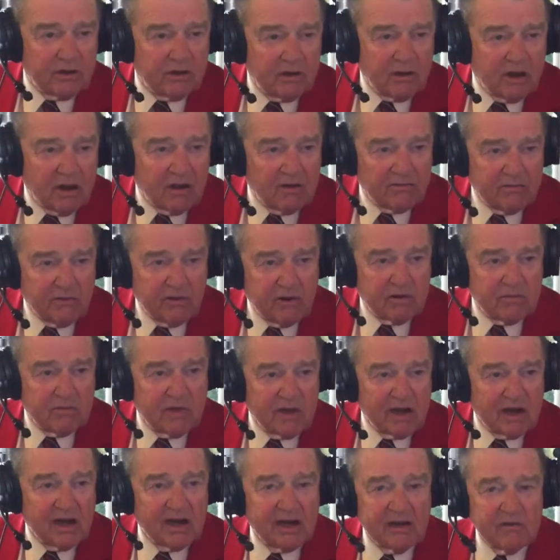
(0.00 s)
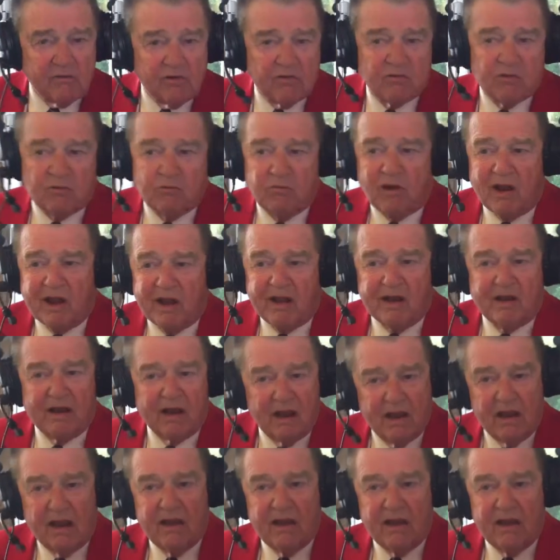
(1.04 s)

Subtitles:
or how fundamentally we were playing,